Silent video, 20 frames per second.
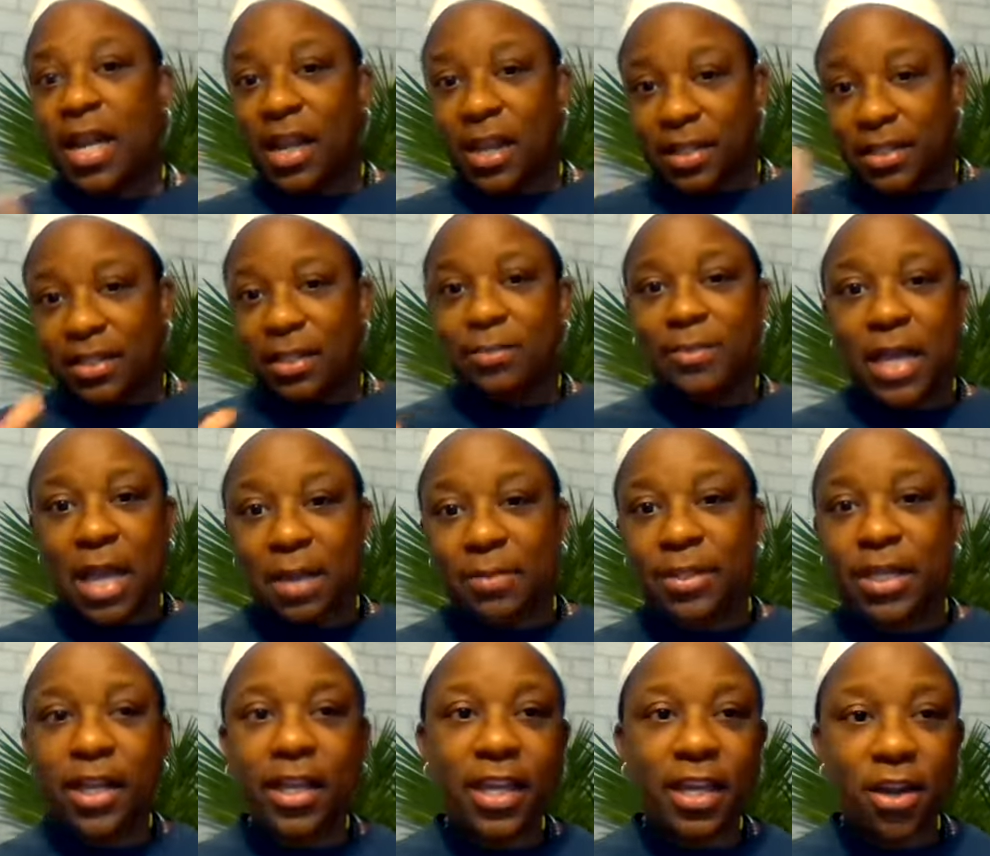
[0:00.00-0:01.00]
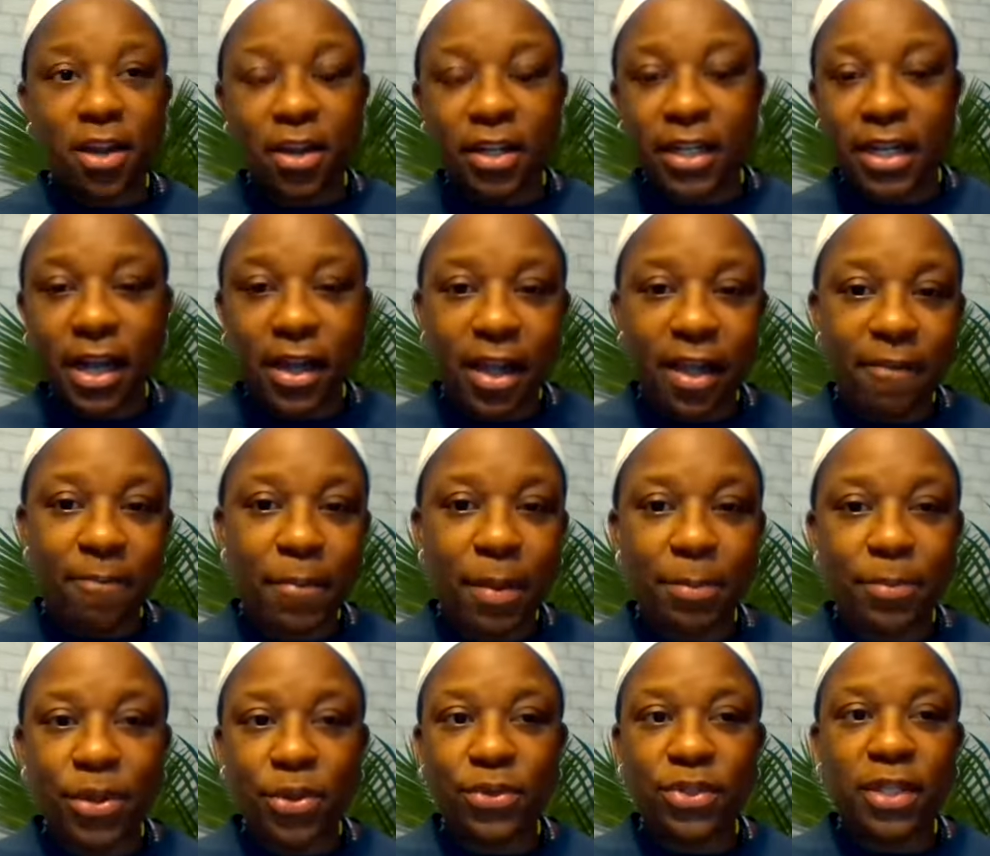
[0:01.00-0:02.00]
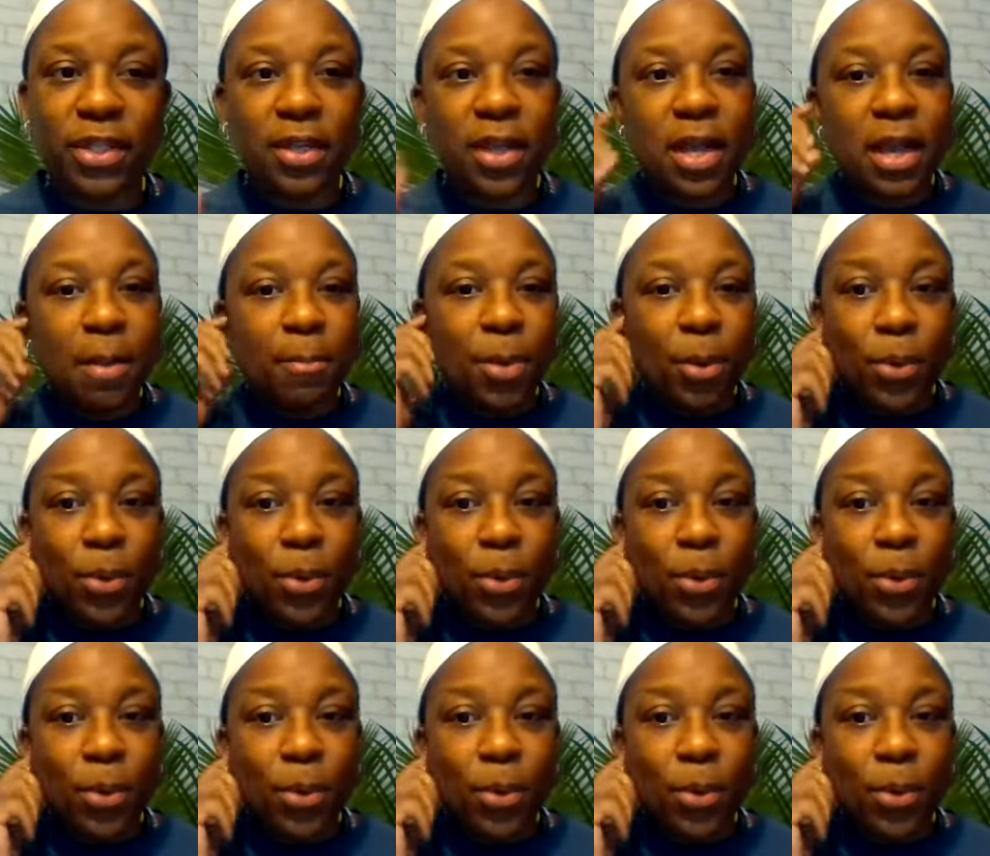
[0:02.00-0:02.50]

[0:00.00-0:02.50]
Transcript: And sometimes I get on and i have my music,